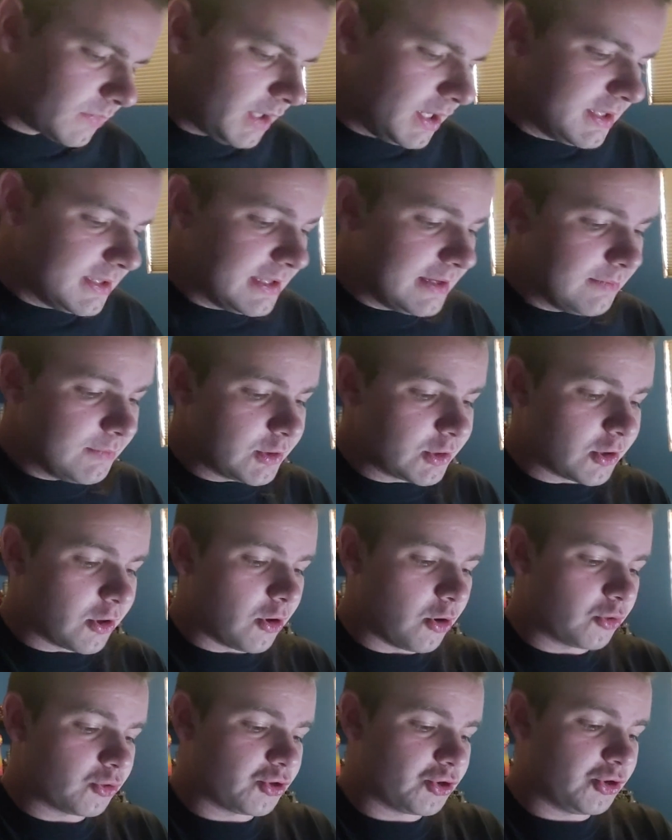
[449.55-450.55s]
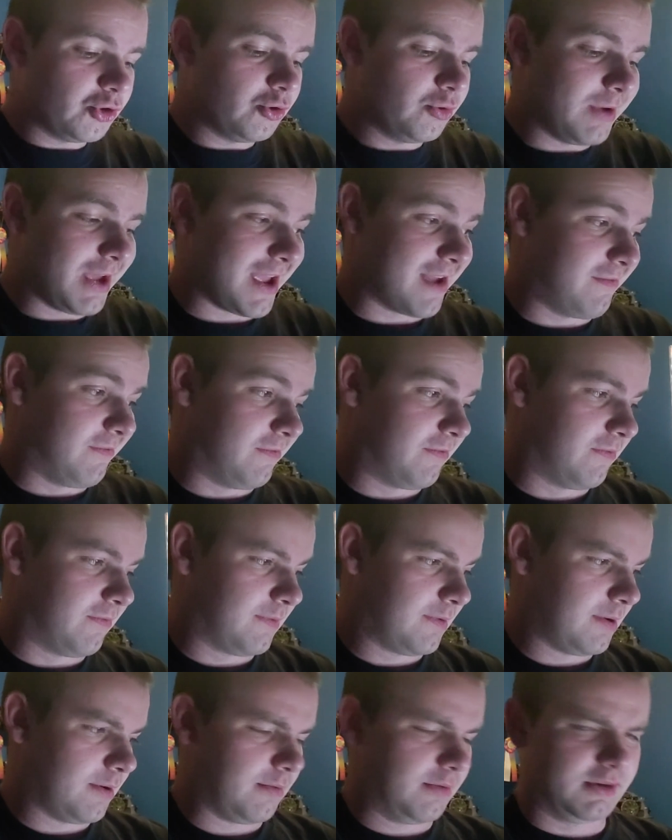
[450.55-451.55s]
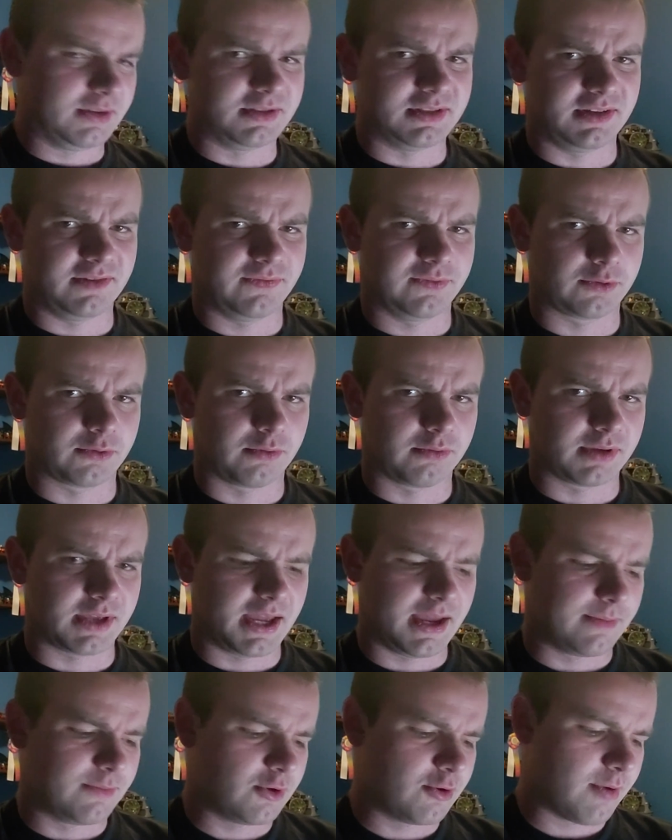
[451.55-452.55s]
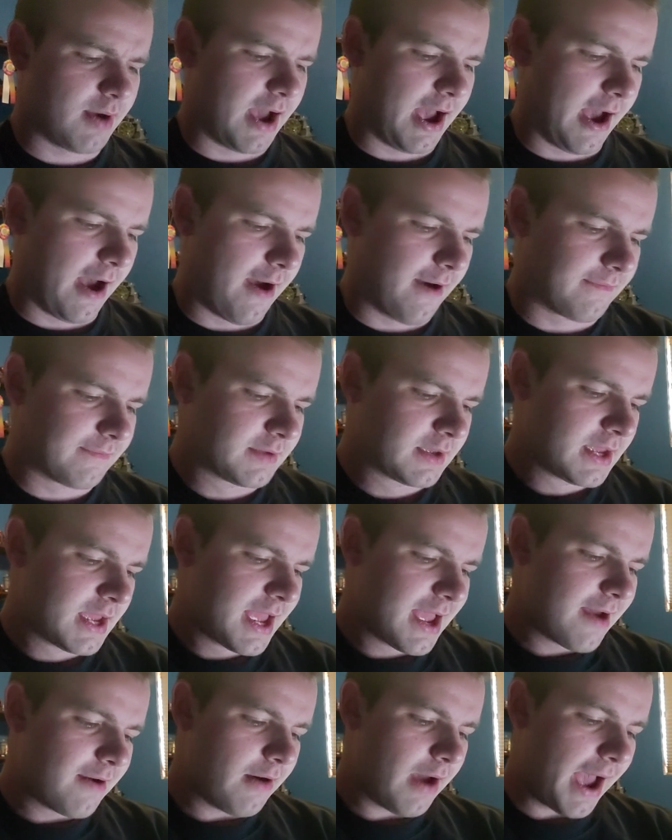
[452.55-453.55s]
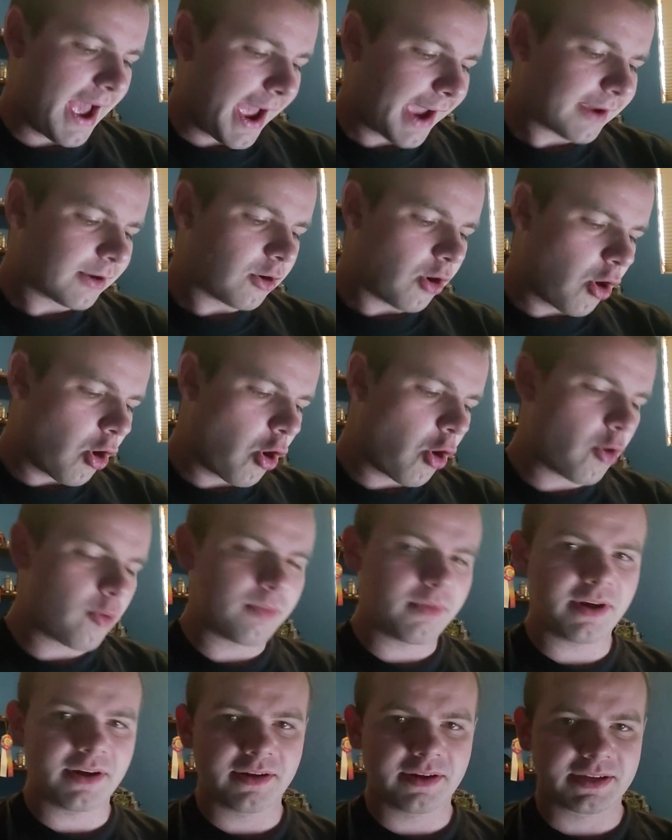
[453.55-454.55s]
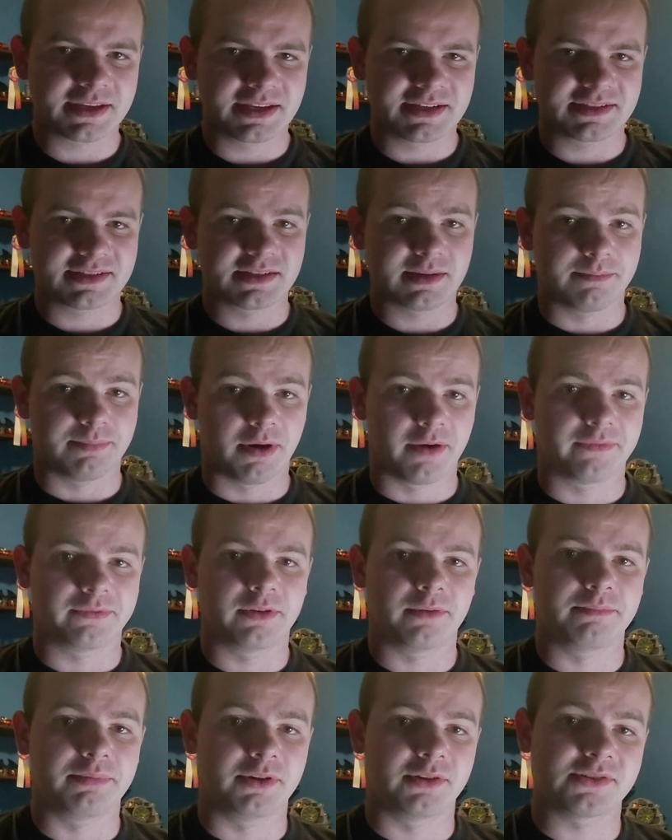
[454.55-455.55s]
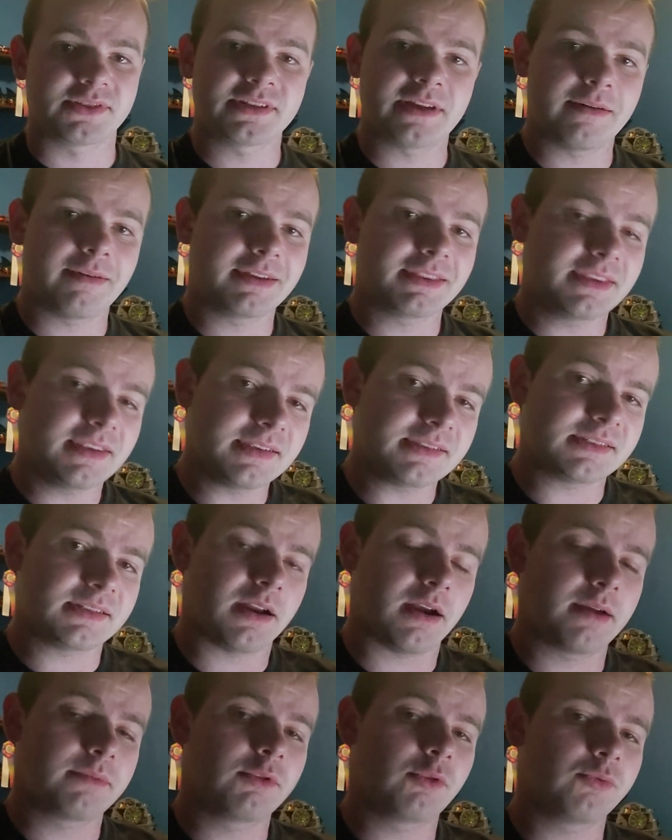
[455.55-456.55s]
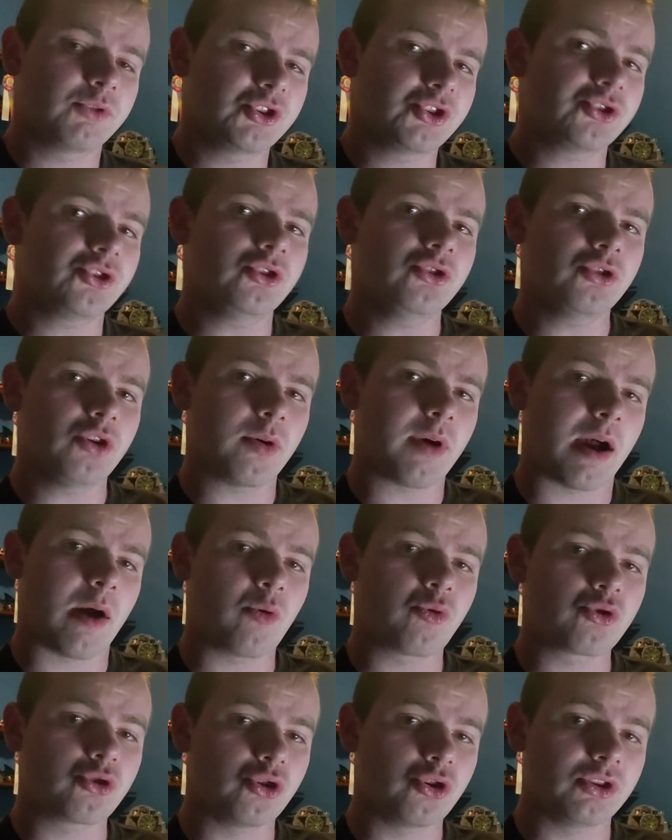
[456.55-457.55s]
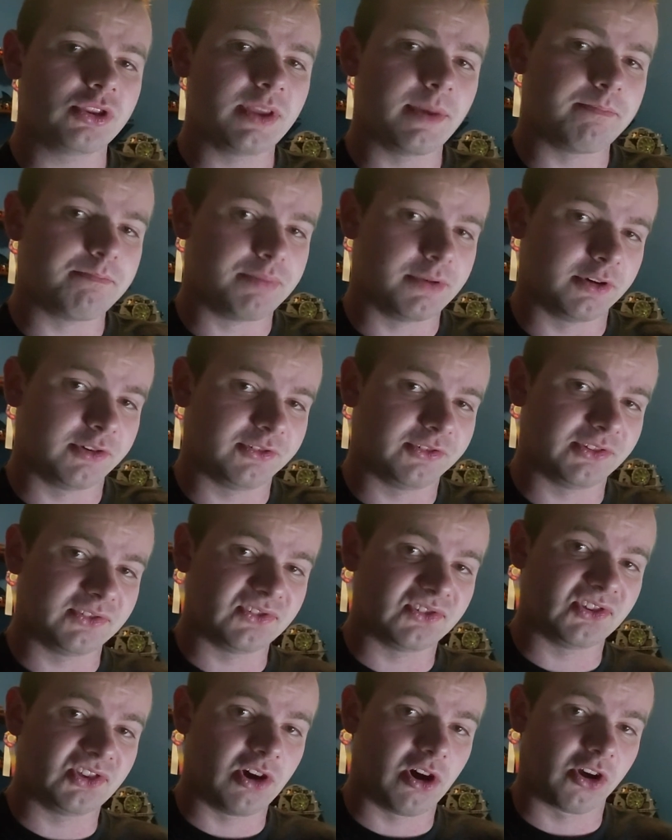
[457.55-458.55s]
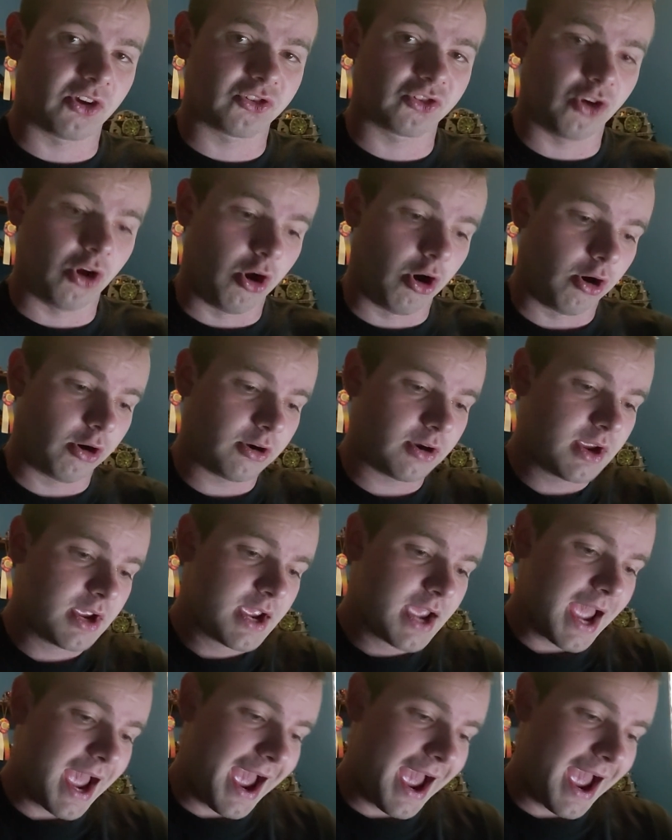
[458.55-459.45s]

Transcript: And then we go to a very difficult game. You have at home against the Buffalo Bills. Now, at this time, though, we should know how good the Bills and Seahawks are.